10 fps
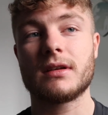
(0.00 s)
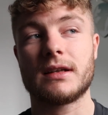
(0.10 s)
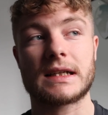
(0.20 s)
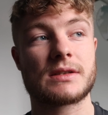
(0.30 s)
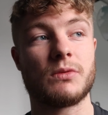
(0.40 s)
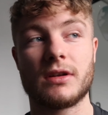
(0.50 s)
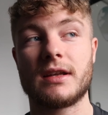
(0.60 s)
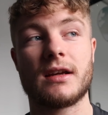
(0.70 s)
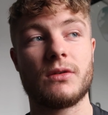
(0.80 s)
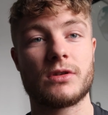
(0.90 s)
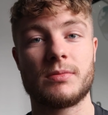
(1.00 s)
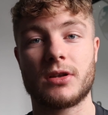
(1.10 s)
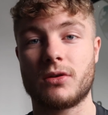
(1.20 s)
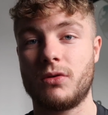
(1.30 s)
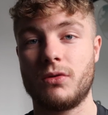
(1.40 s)
That's one thing I noticed
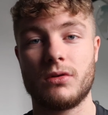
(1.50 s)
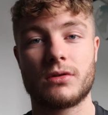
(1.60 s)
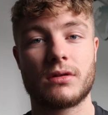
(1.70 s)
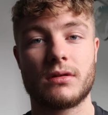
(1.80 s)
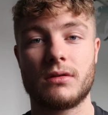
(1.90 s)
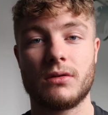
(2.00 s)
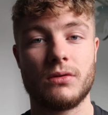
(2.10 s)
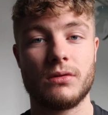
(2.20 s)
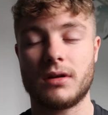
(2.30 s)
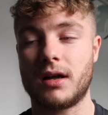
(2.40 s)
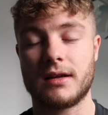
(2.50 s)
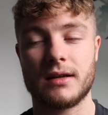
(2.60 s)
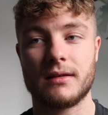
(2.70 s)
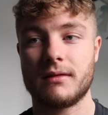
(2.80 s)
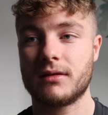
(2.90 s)
about the whole
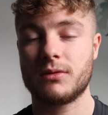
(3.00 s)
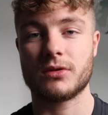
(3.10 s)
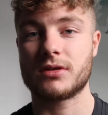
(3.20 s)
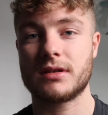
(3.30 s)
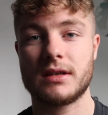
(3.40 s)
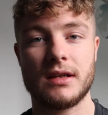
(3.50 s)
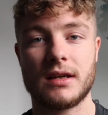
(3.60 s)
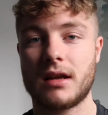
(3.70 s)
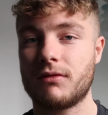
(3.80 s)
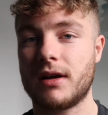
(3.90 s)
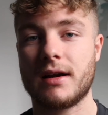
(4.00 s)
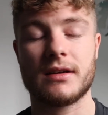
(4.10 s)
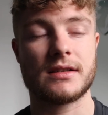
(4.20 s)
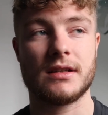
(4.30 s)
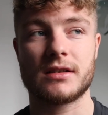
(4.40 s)
holiday. You
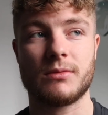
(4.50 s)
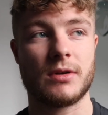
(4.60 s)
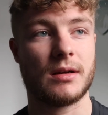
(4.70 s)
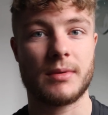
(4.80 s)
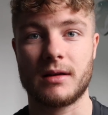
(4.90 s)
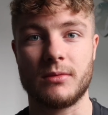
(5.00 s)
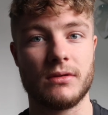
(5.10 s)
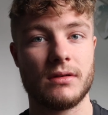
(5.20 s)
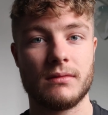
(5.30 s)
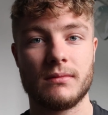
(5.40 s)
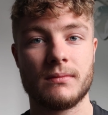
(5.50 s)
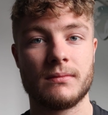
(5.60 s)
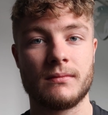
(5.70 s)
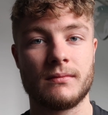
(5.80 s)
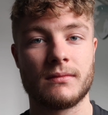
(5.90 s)
rarely seen someone in a bad mood.
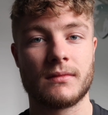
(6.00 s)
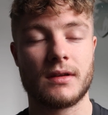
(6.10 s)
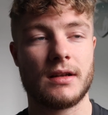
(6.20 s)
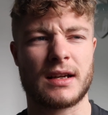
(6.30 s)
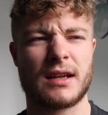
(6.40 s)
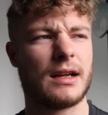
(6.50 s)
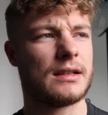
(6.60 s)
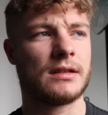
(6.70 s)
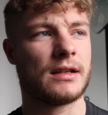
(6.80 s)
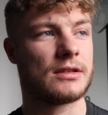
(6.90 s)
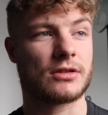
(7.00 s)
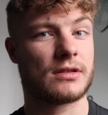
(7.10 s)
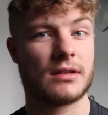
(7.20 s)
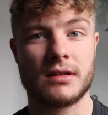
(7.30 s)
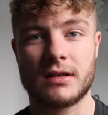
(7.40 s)
Like
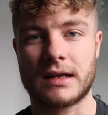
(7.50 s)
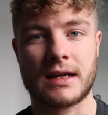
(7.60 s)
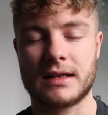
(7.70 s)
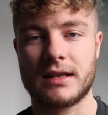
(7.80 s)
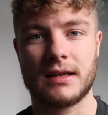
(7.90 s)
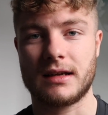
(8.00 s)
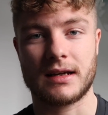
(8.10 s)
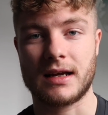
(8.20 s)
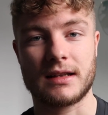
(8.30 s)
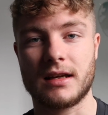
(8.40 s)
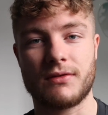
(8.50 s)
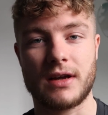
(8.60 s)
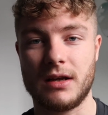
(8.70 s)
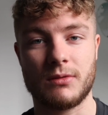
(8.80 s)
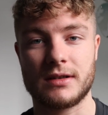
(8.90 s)
I can't think of
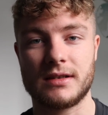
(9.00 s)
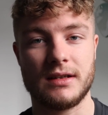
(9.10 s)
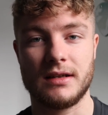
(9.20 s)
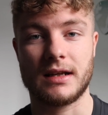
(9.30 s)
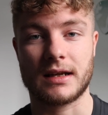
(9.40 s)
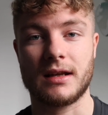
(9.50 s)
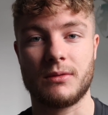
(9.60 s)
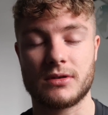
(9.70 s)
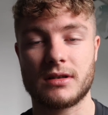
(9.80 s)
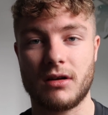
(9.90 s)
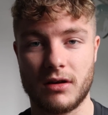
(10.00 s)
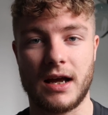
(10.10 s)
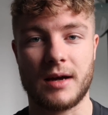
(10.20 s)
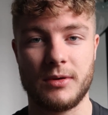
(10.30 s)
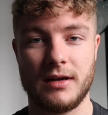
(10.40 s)
anyone I've seen like that was
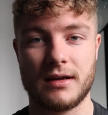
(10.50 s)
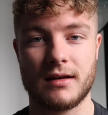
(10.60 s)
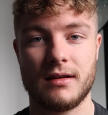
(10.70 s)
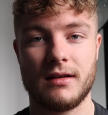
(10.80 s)
unhappy there.